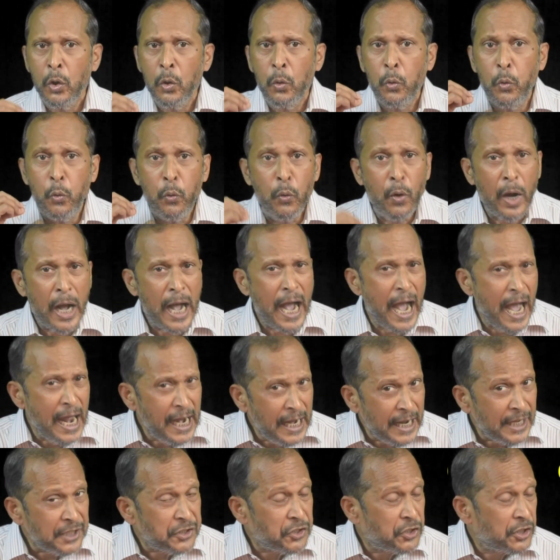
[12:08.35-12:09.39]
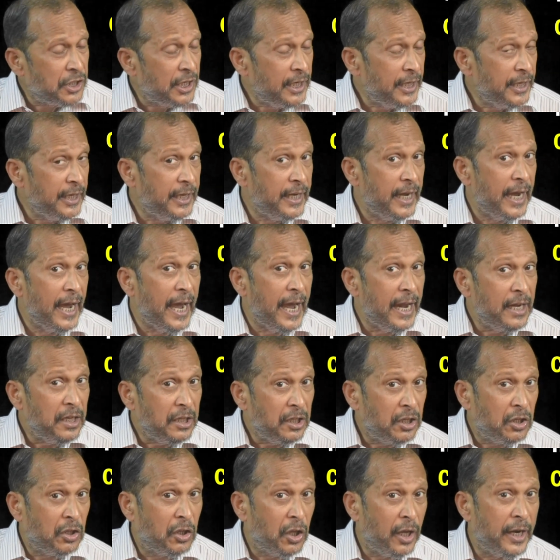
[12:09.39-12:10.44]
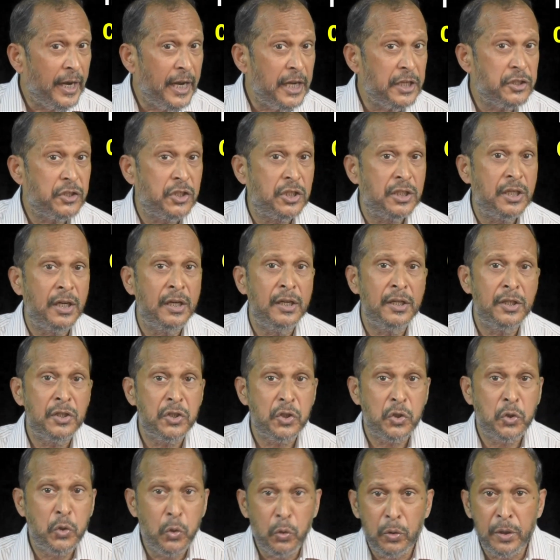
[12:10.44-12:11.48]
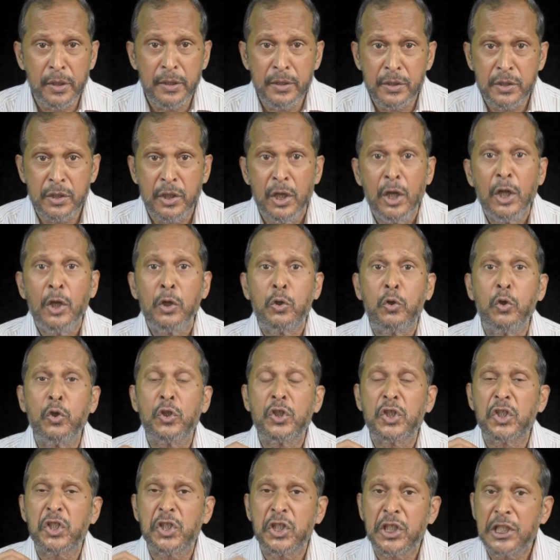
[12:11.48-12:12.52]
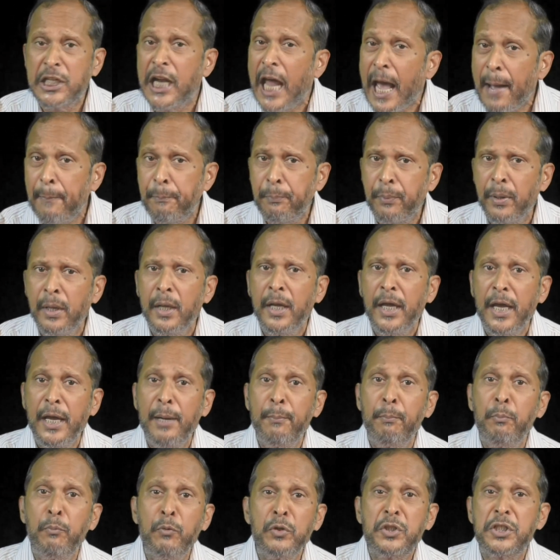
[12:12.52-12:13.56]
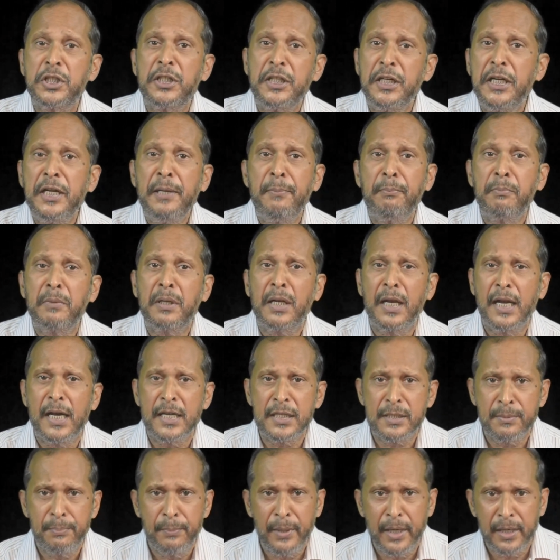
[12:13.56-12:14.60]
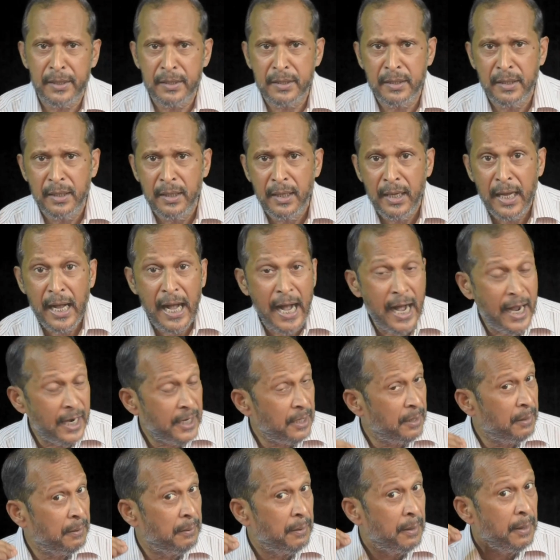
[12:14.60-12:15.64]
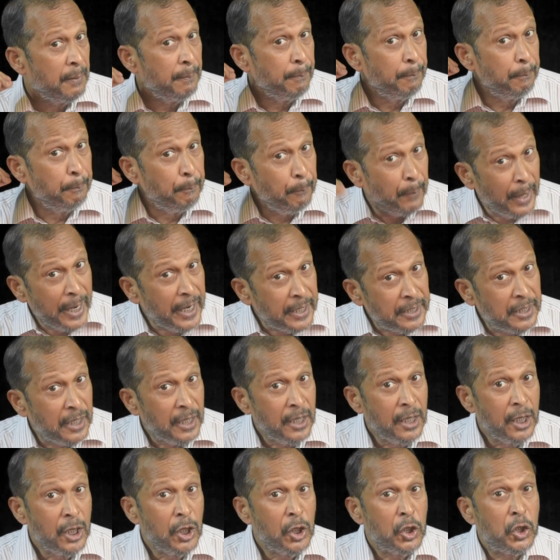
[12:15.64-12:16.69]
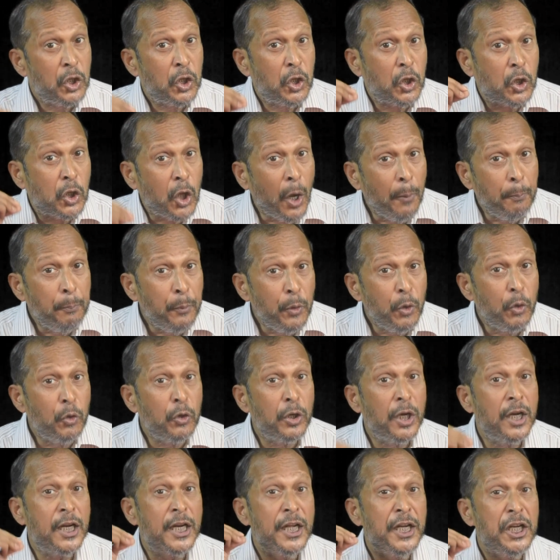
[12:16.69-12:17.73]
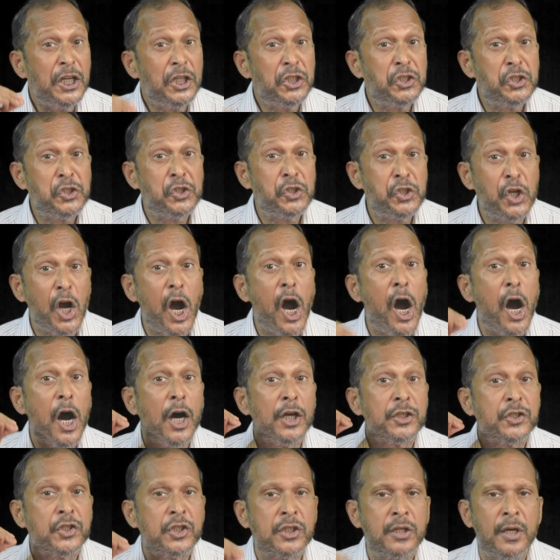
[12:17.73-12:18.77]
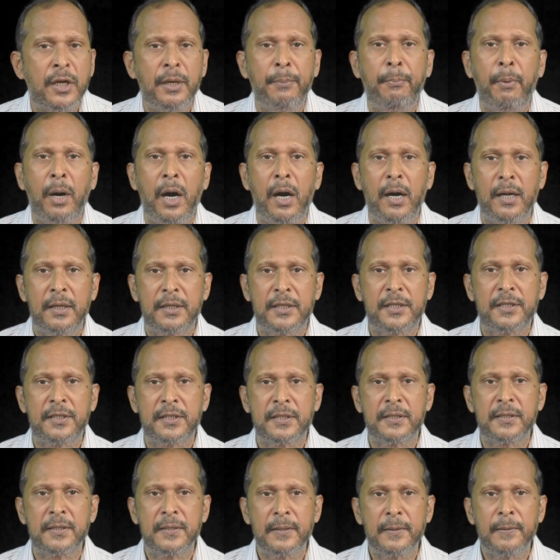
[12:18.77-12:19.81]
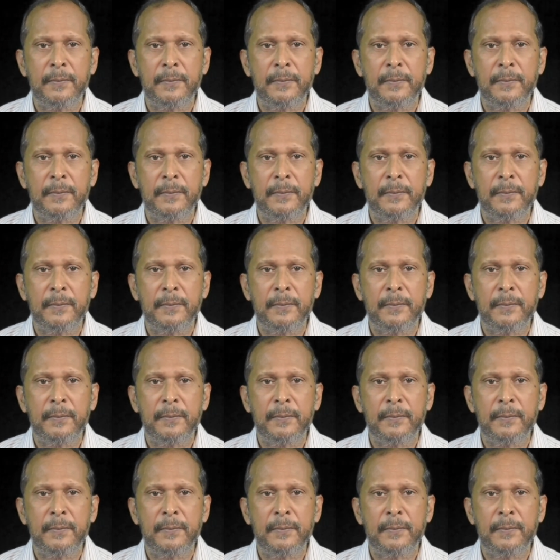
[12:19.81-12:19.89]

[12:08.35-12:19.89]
who allegedly encouraged her students to slap a Muslim classmate and made communally charged remarks.